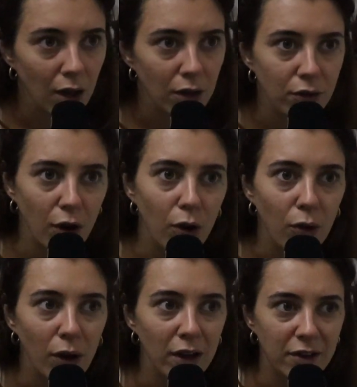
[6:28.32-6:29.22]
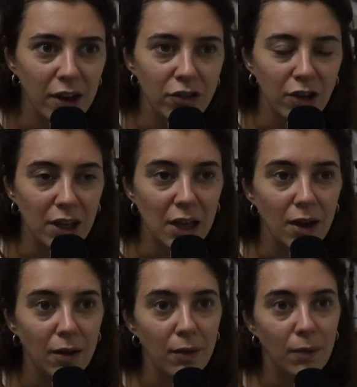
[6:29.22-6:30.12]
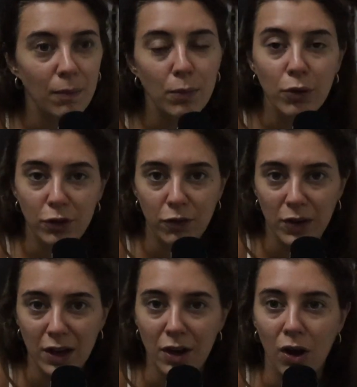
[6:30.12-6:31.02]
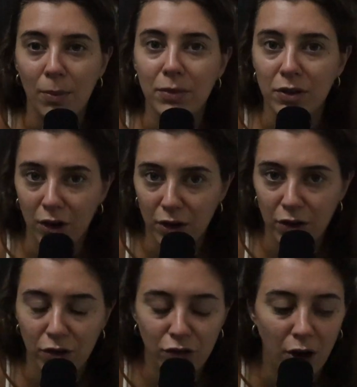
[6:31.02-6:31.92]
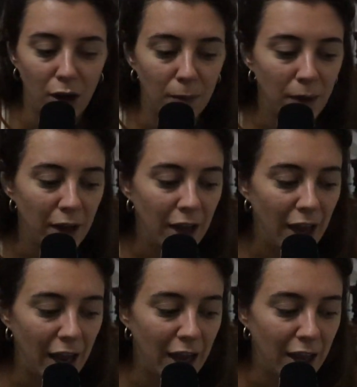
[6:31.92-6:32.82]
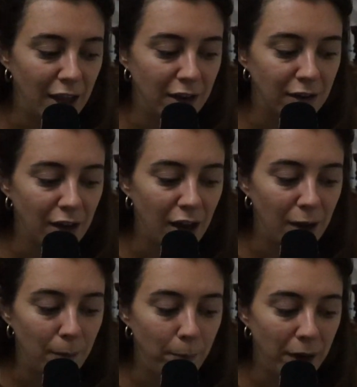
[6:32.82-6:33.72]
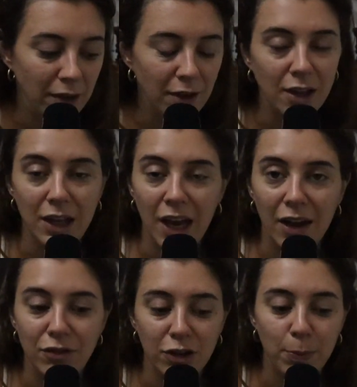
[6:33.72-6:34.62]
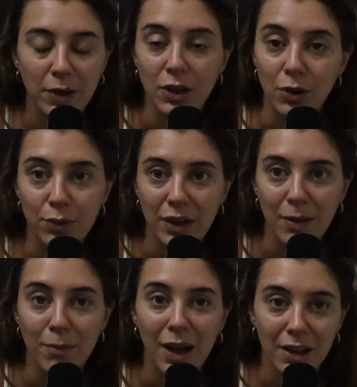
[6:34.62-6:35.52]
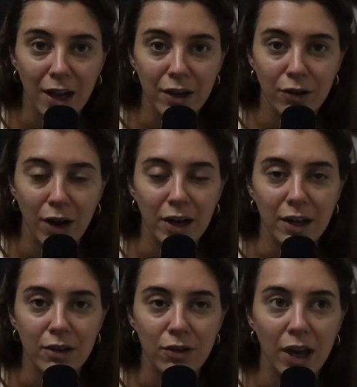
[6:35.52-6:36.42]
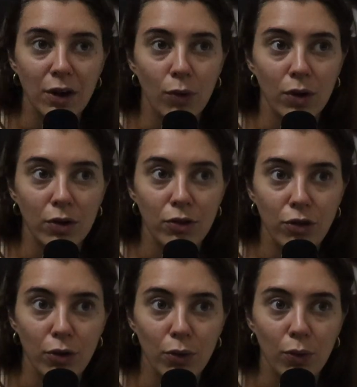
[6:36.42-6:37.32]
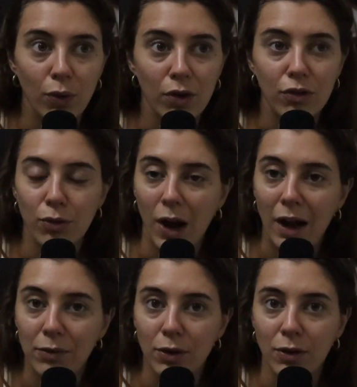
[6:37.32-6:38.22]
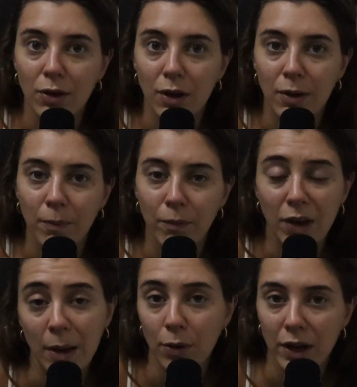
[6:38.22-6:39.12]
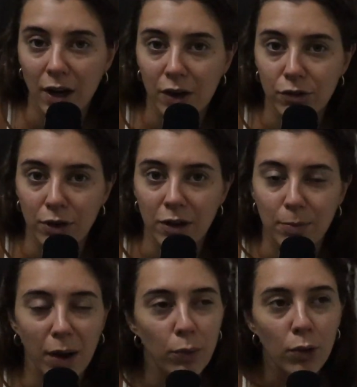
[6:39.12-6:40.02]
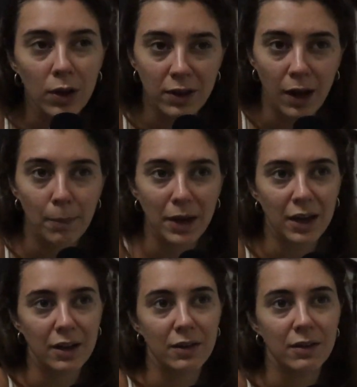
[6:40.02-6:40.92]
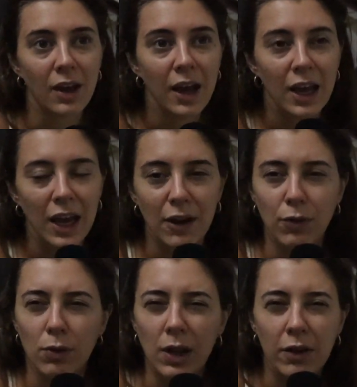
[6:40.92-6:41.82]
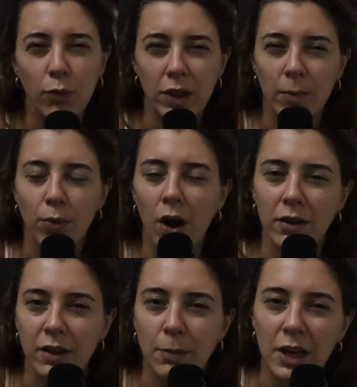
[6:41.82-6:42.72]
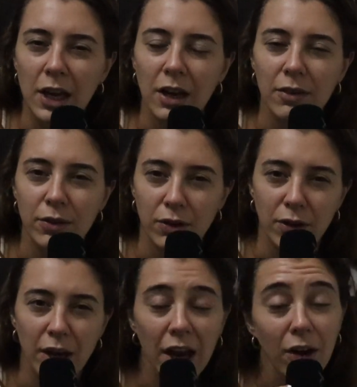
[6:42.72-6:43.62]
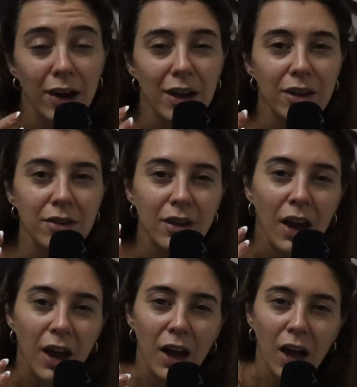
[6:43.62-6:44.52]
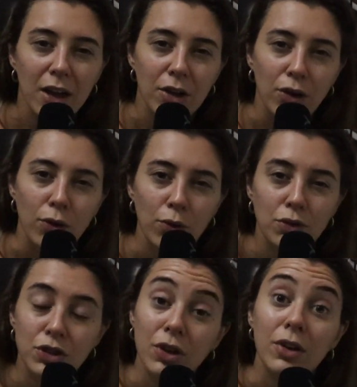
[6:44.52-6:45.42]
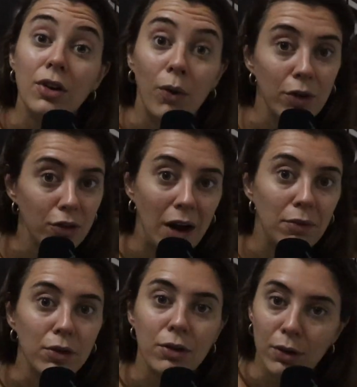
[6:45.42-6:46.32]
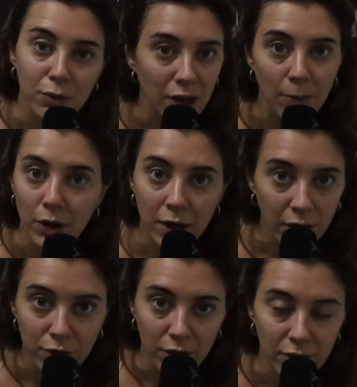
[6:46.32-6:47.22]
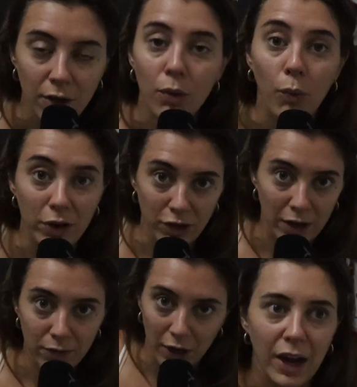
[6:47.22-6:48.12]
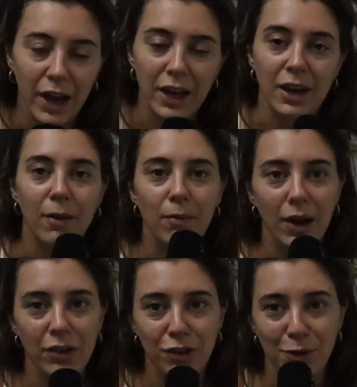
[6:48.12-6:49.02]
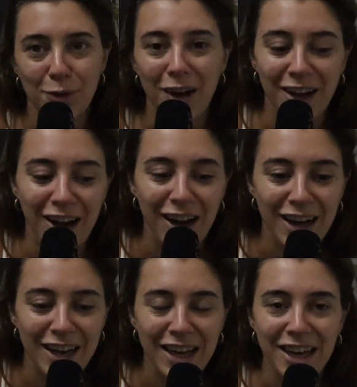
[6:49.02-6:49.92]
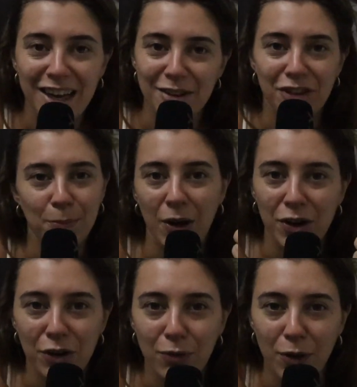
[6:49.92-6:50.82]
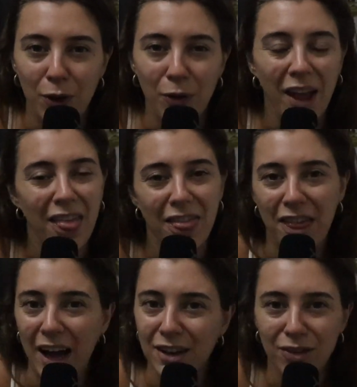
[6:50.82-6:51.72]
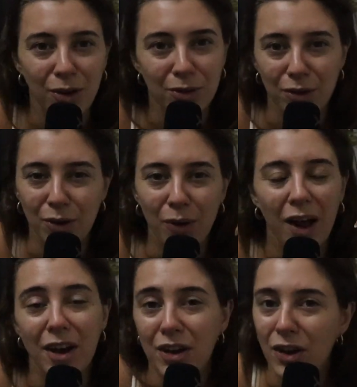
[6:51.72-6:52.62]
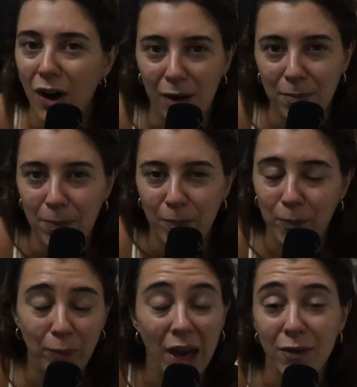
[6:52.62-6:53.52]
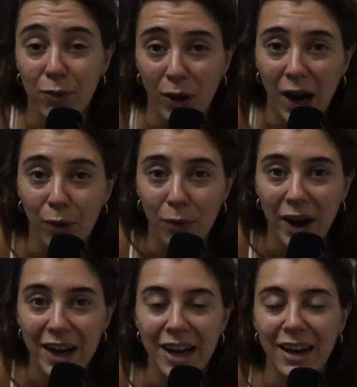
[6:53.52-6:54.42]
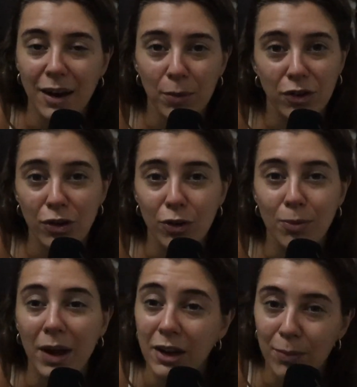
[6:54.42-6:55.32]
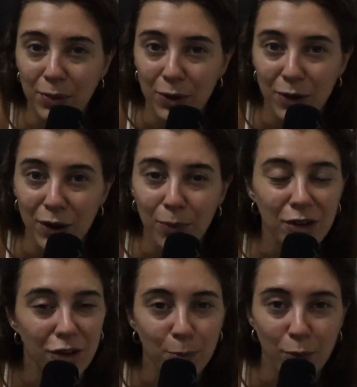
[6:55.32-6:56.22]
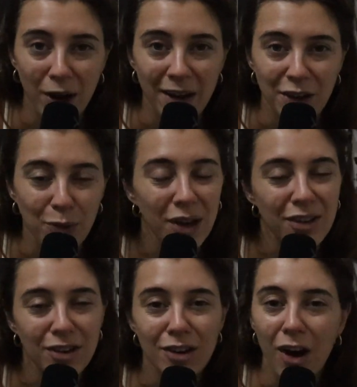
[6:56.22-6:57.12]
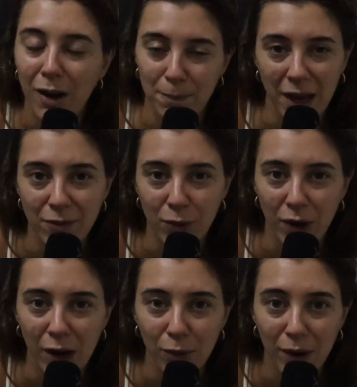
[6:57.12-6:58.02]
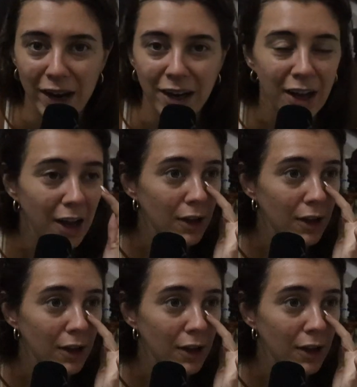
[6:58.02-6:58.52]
So essentially, moved to Vietnam, started a job, and basically have just been using my line of credit in order to travel neighboring countries. My rule of thumb is if you live within proximity of certain areas, you should go and travel to those neighboring countries, which I have done. And mind you, I just bought a new phone. That is also not paid for outright. And number two, my computer, which is brand new, is not paid for outright.